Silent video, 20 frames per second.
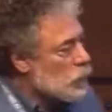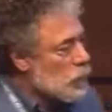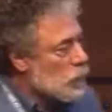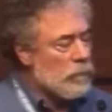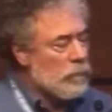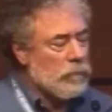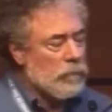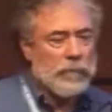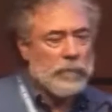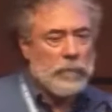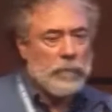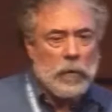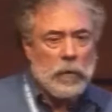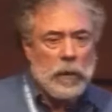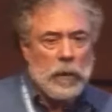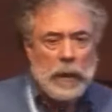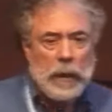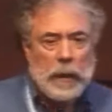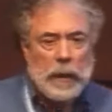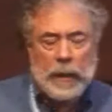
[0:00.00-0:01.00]
where a river
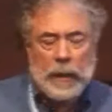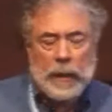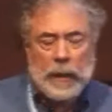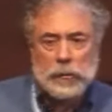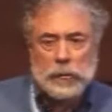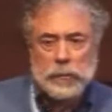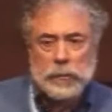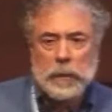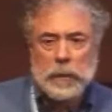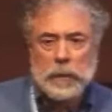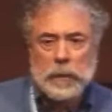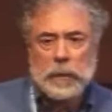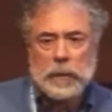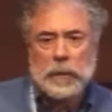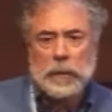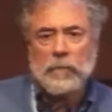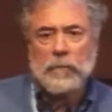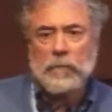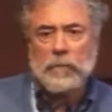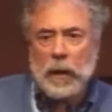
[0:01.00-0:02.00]
has been
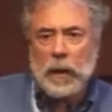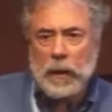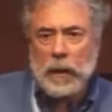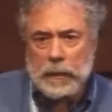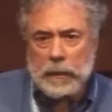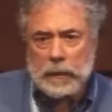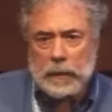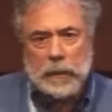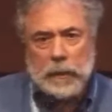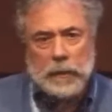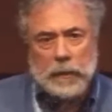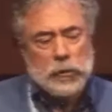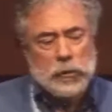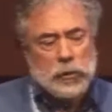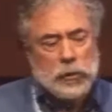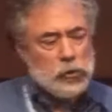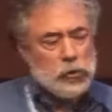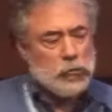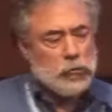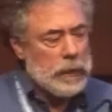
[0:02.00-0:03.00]
confined and
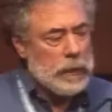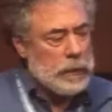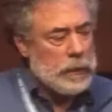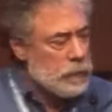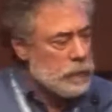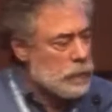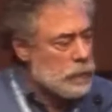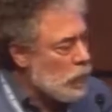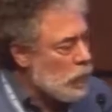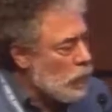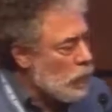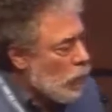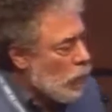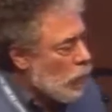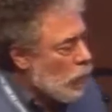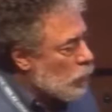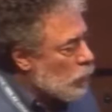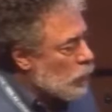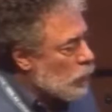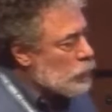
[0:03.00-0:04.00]
straightened
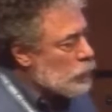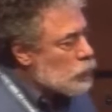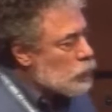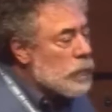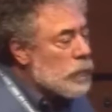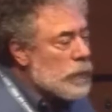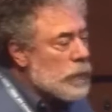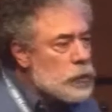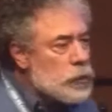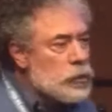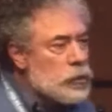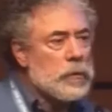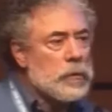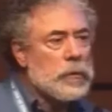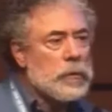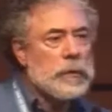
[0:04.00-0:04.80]
only to reassert